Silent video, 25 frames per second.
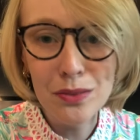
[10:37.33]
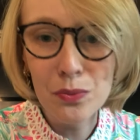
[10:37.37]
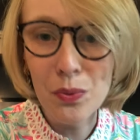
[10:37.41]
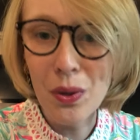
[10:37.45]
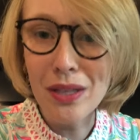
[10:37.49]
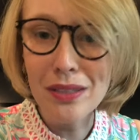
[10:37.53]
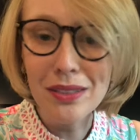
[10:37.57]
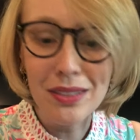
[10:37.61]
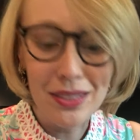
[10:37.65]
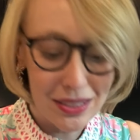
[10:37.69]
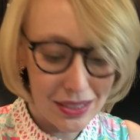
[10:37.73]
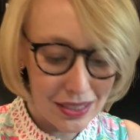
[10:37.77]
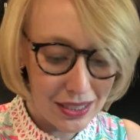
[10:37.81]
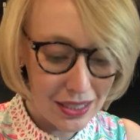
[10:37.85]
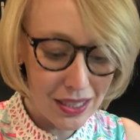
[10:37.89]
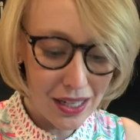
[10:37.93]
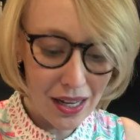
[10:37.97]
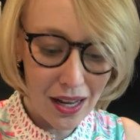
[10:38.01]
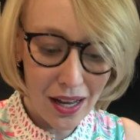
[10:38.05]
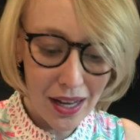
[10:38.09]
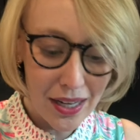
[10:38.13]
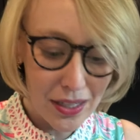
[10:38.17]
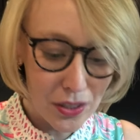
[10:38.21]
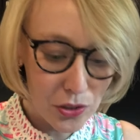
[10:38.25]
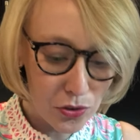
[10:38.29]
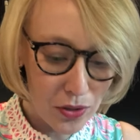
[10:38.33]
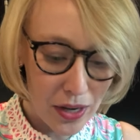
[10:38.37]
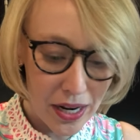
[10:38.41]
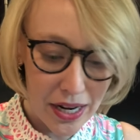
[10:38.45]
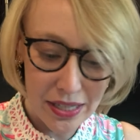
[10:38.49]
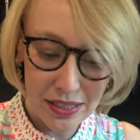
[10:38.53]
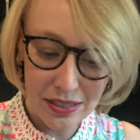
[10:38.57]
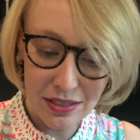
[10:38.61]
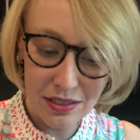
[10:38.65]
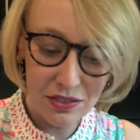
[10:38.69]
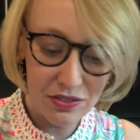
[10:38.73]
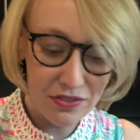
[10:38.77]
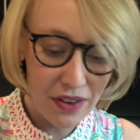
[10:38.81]
while you
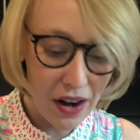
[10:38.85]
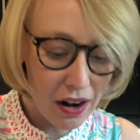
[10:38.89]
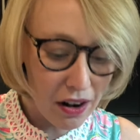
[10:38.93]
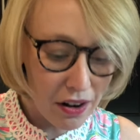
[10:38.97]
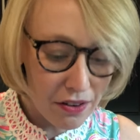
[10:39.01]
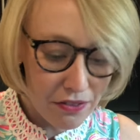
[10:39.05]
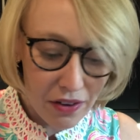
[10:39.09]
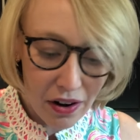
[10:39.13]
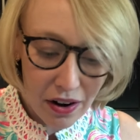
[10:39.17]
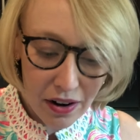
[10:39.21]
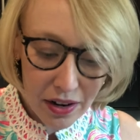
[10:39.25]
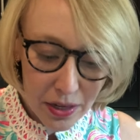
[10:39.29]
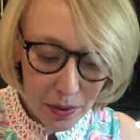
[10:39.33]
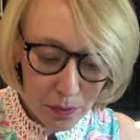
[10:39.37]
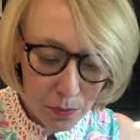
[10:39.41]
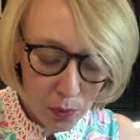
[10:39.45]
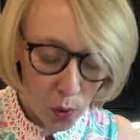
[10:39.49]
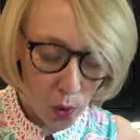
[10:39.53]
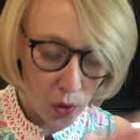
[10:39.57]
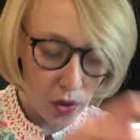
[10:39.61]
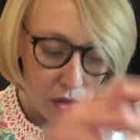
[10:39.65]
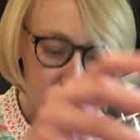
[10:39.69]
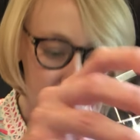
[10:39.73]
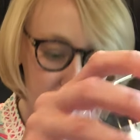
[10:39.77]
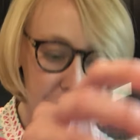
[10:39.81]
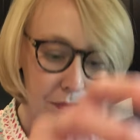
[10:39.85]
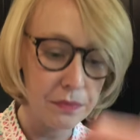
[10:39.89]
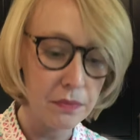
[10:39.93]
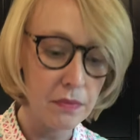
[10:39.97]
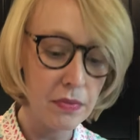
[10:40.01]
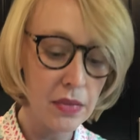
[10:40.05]
dehydrate. It's very, very important.